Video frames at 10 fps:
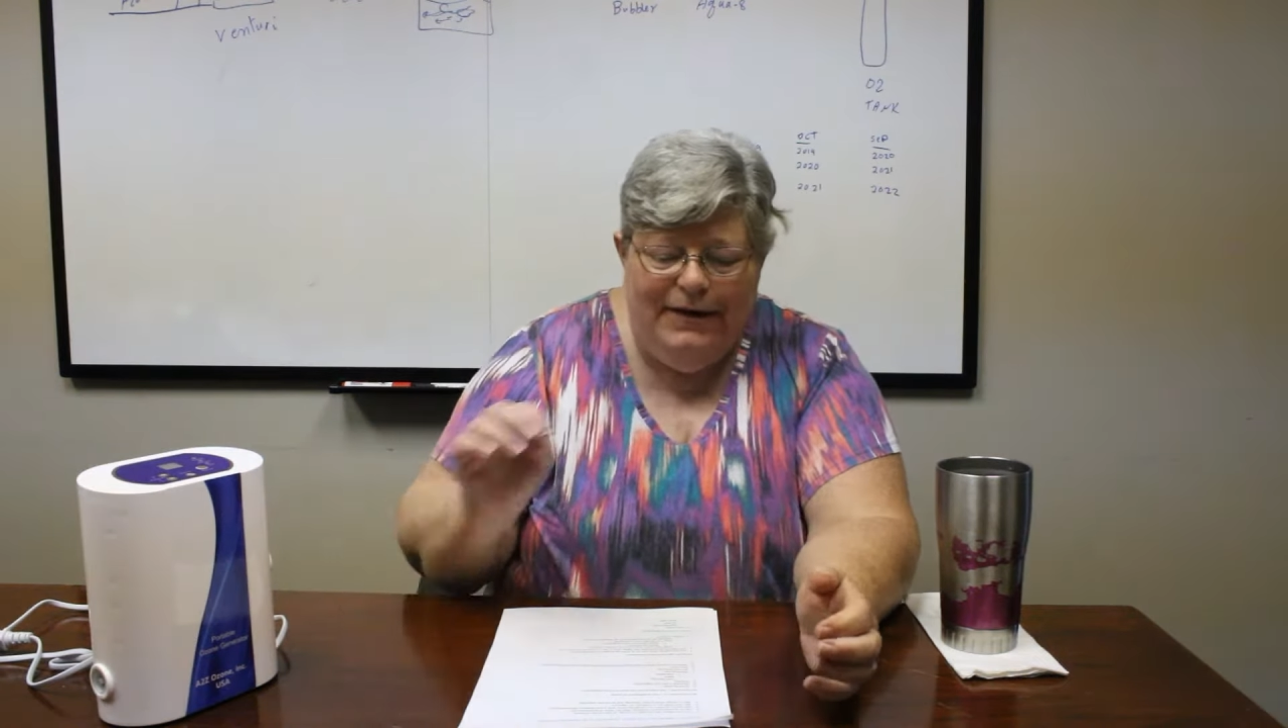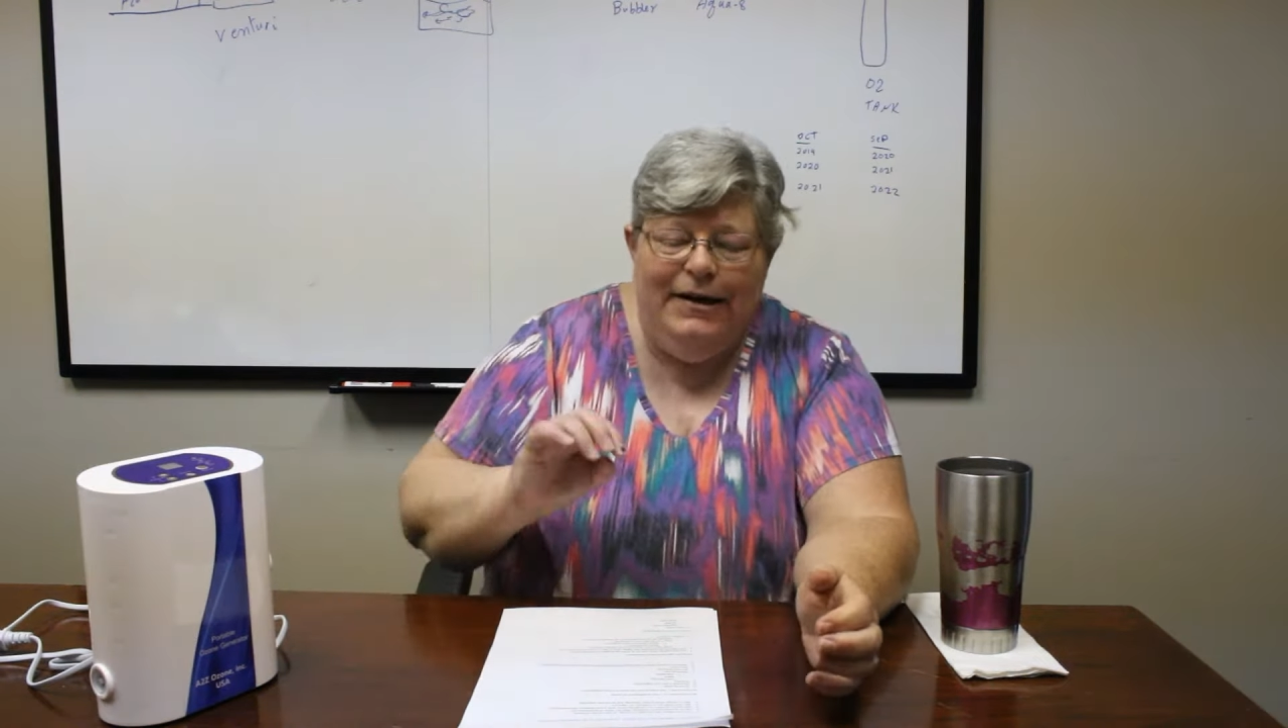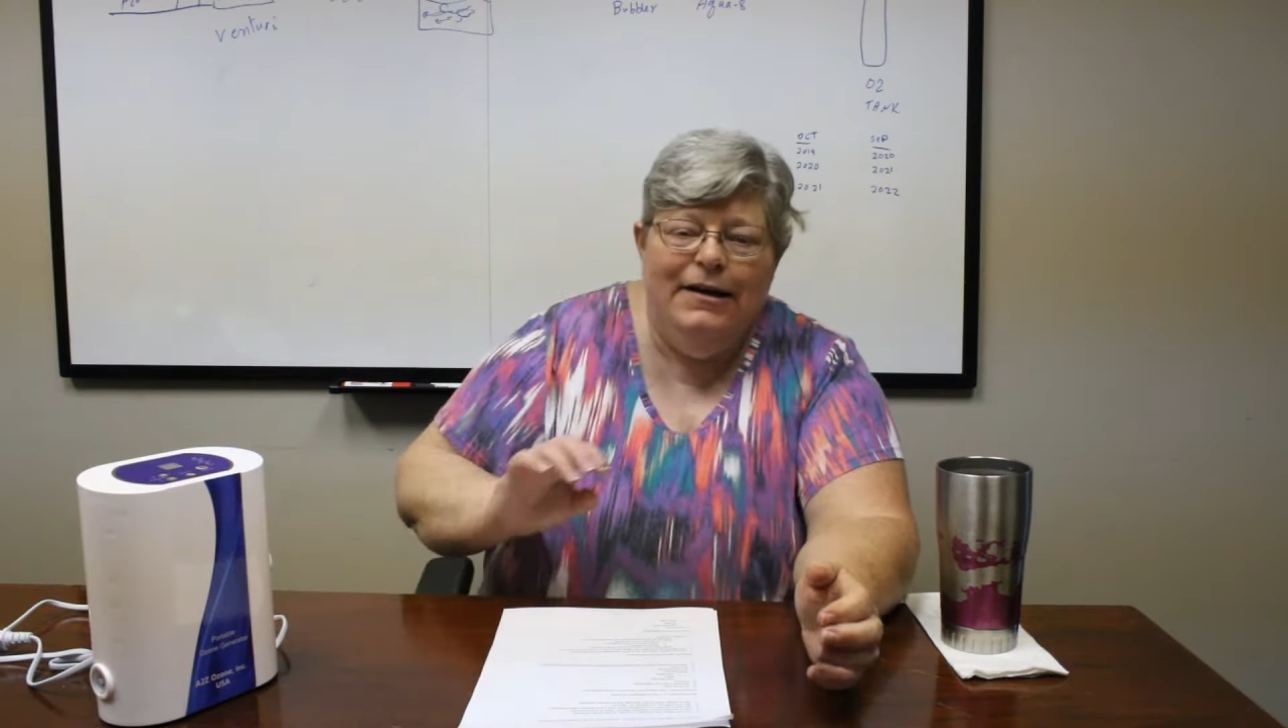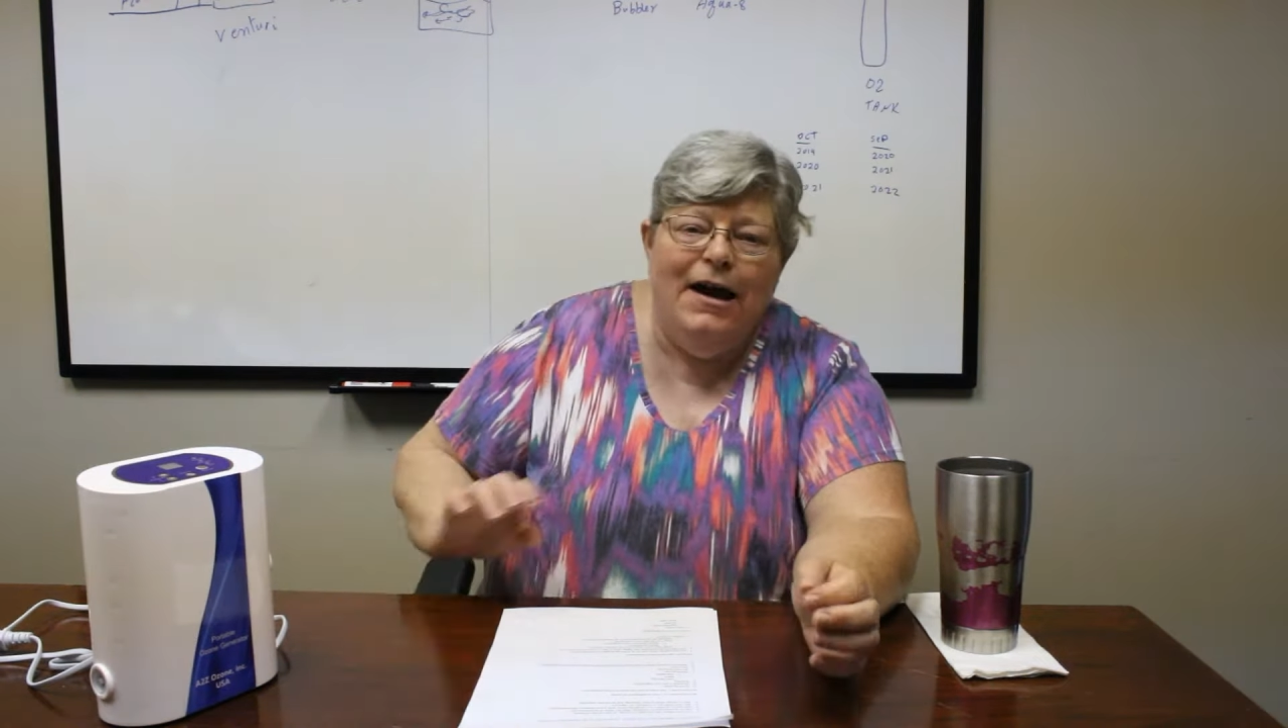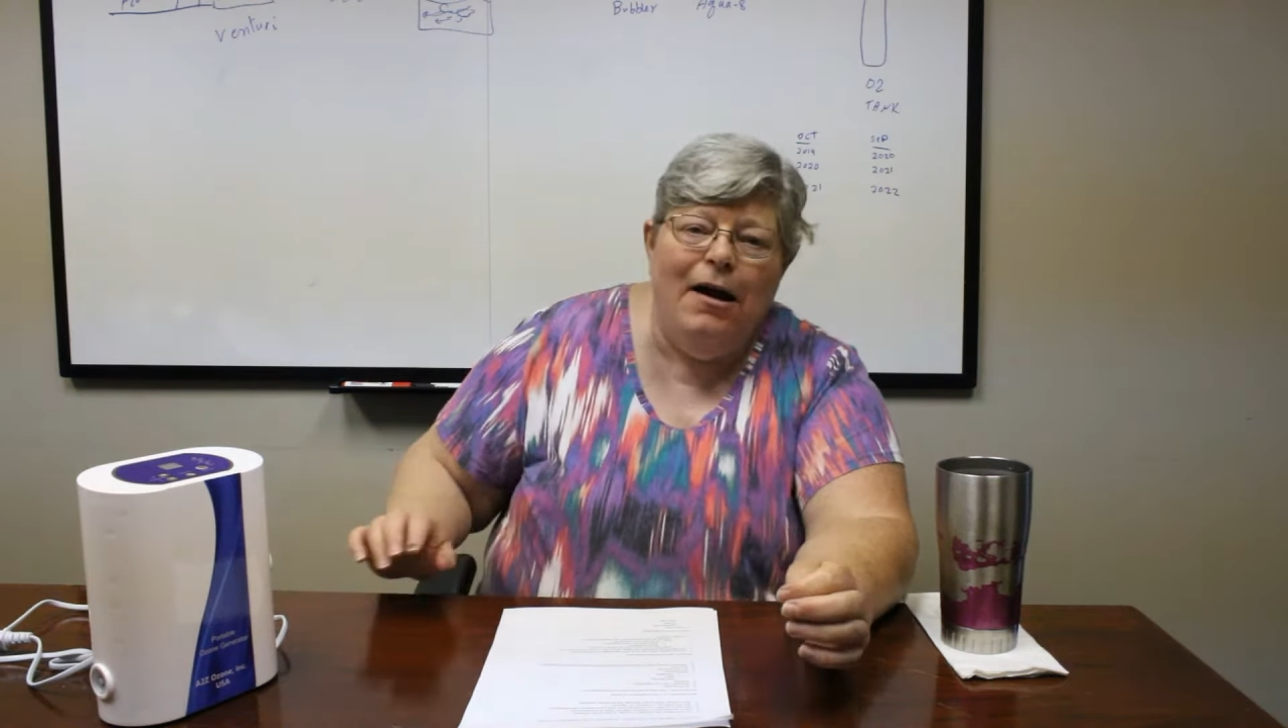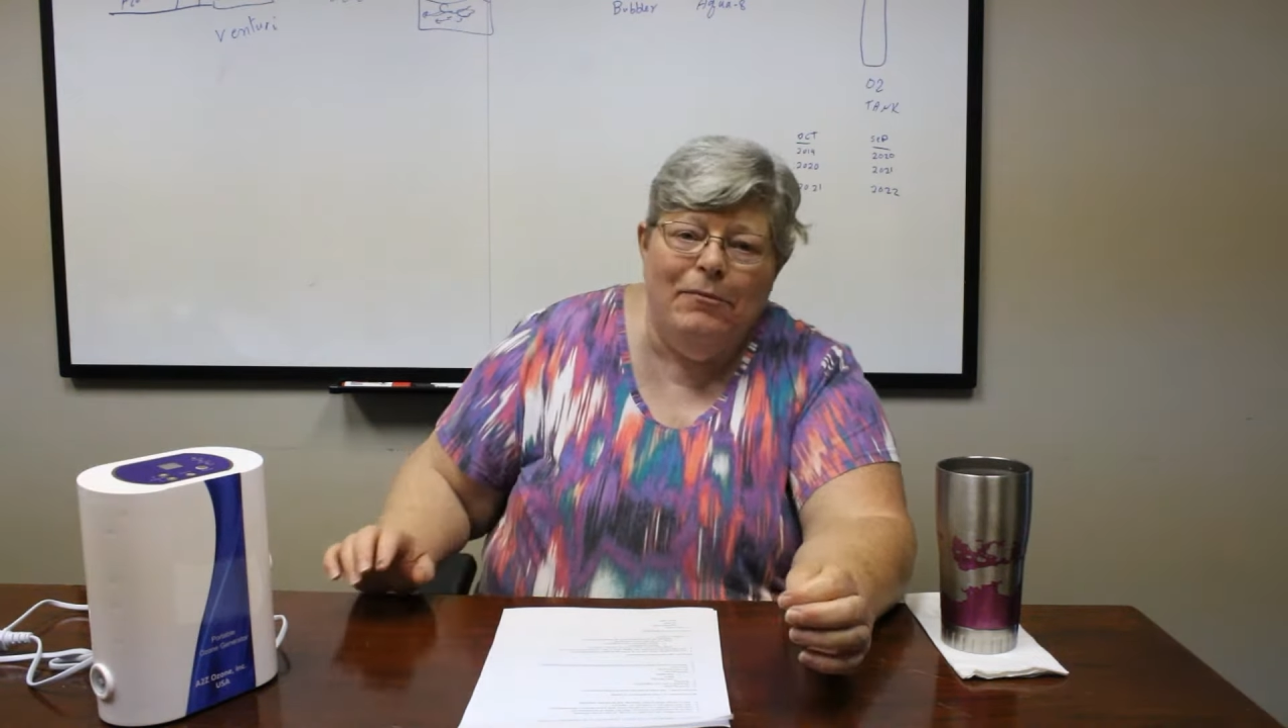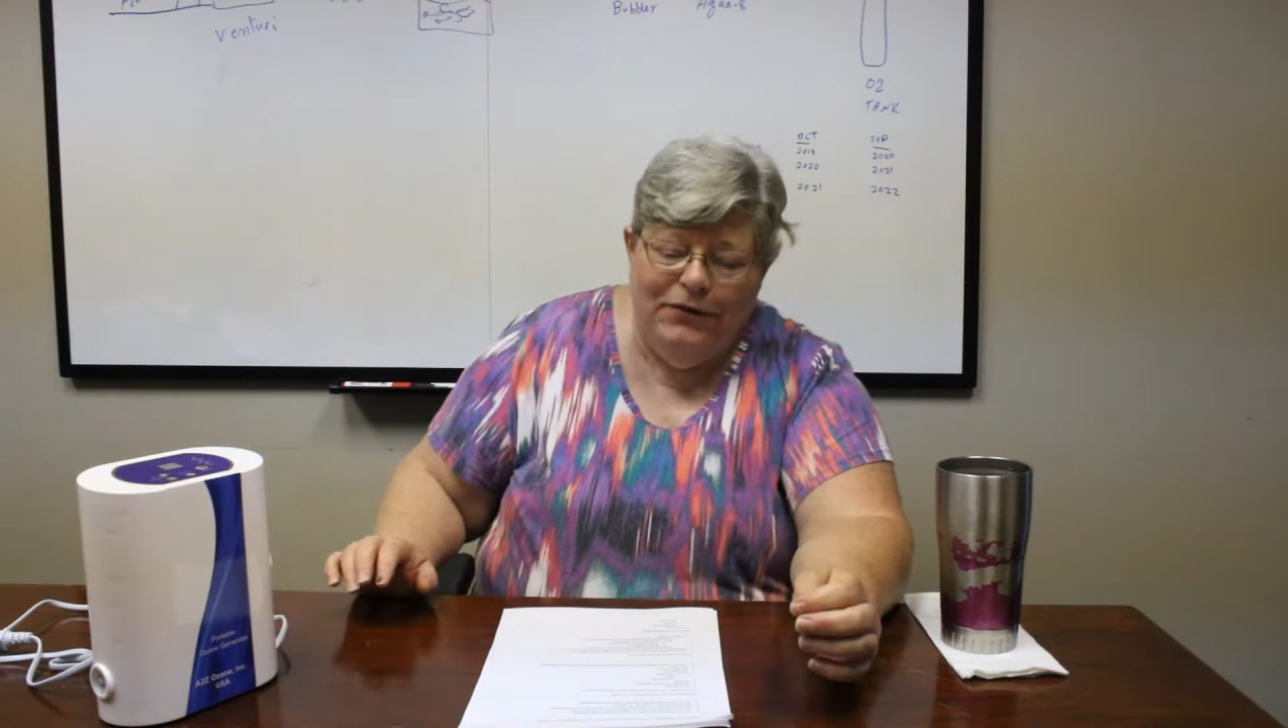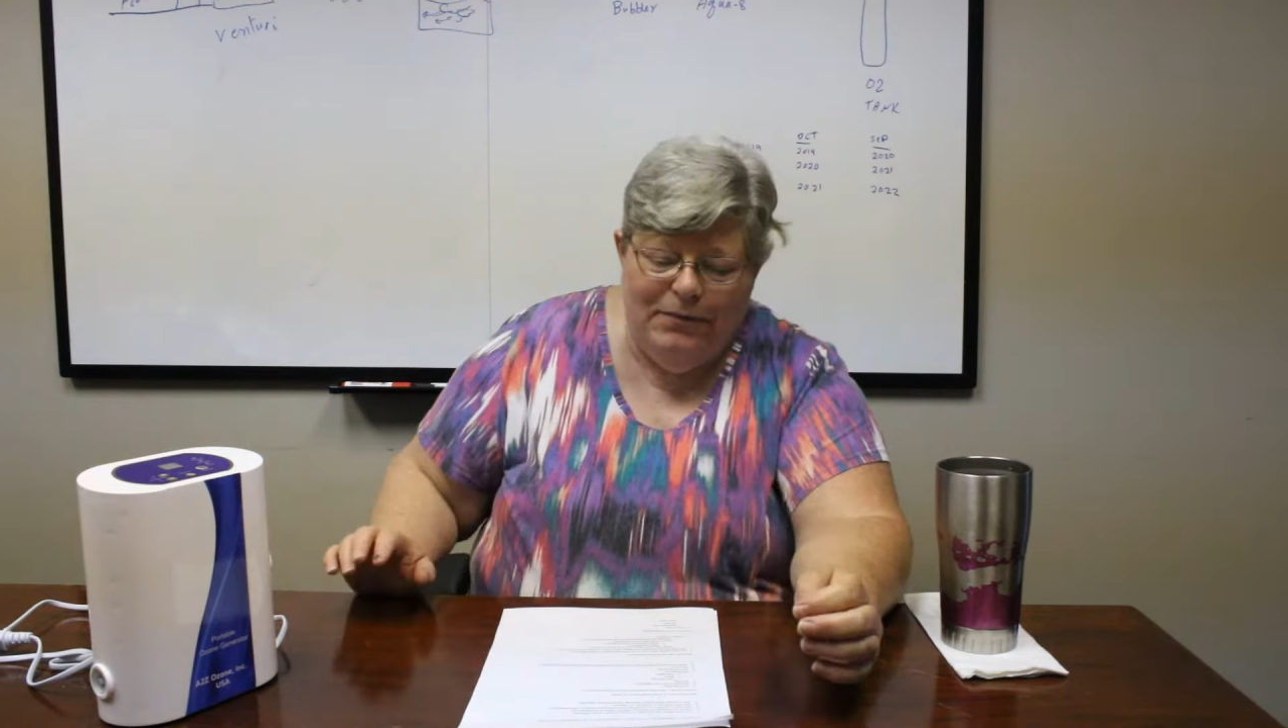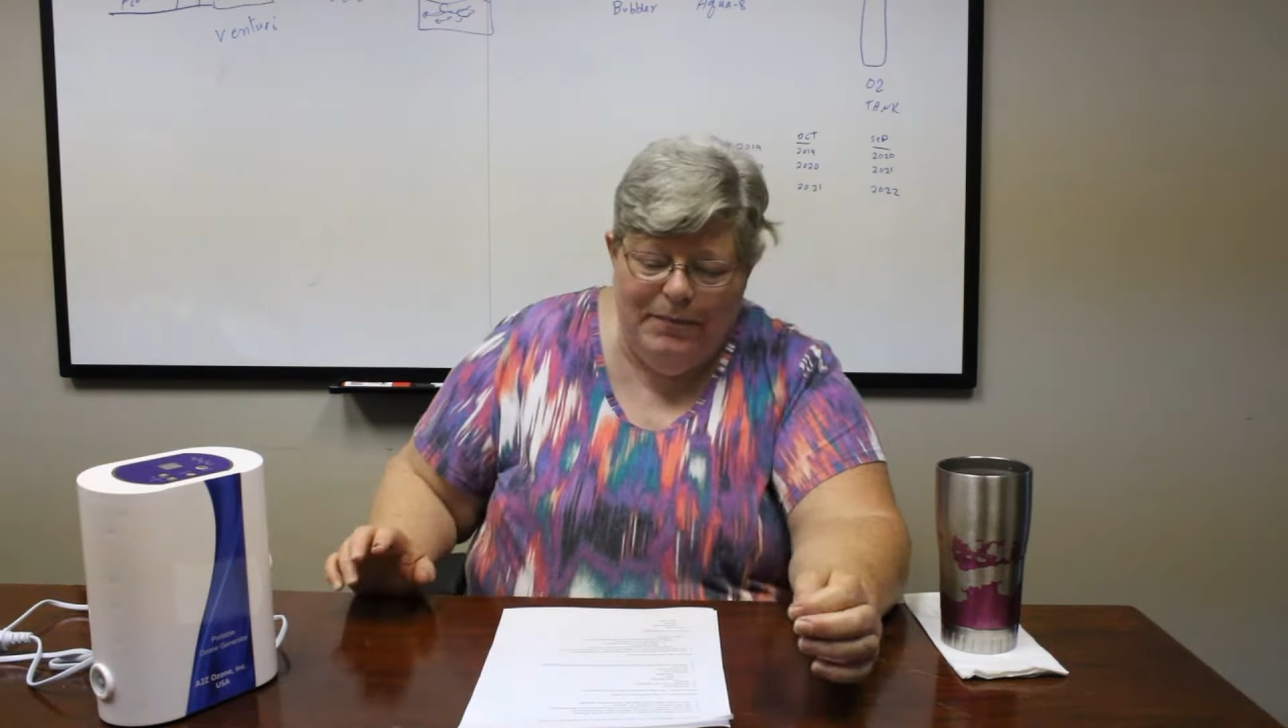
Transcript: e-commerce